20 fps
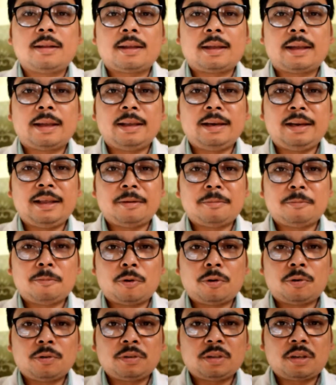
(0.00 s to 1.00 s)
Ilium
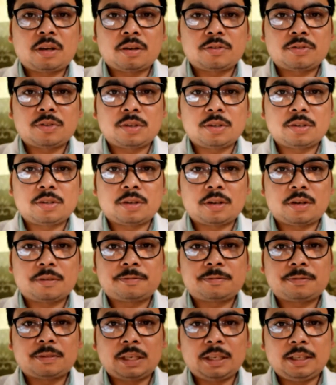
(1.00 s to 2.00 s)
bone consists of
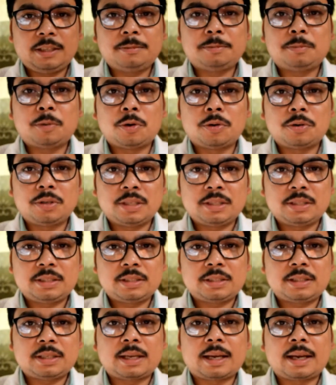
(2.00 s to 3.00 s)
three
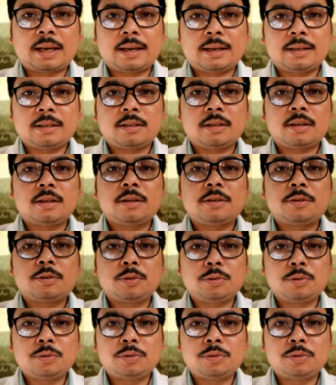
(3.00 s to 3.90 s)
borders and two